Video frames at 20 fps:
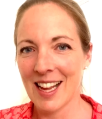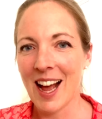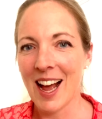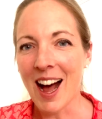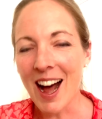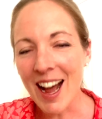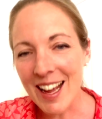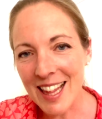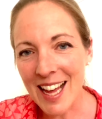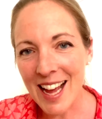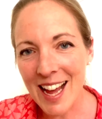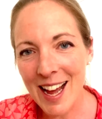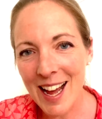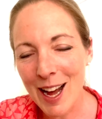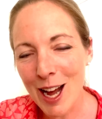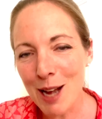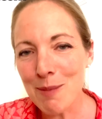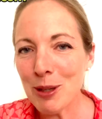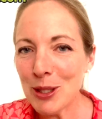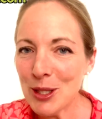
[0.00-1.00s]
Hi there,
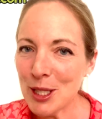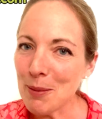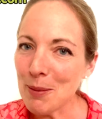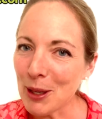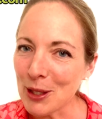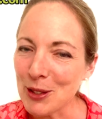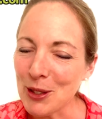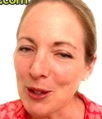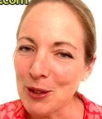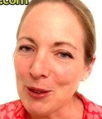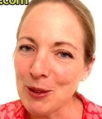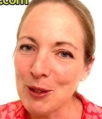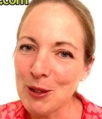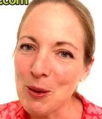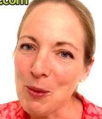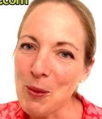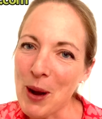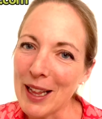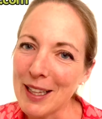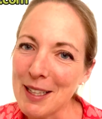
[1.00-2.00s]
I'm Lucy
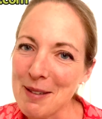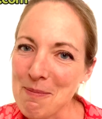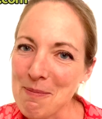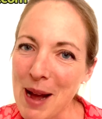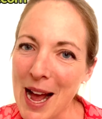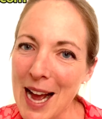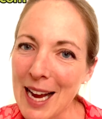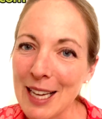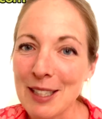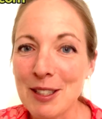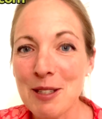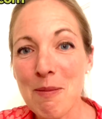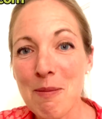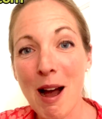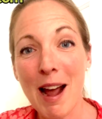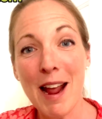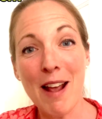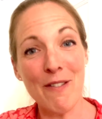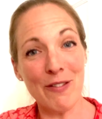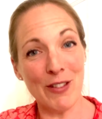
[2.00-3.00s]
McDonald. Welcome back to
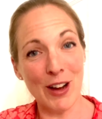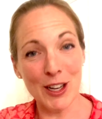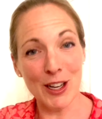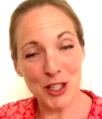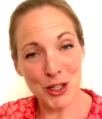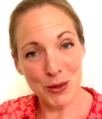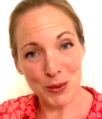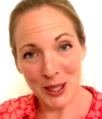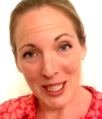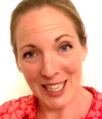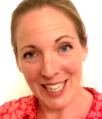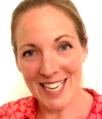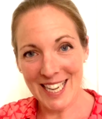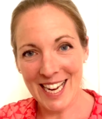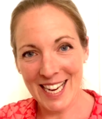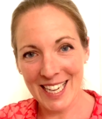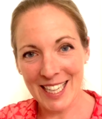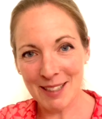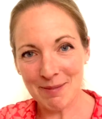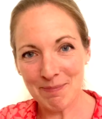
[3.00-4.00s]
my virtual
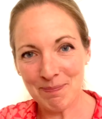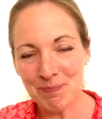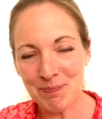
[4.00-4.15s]
clinic.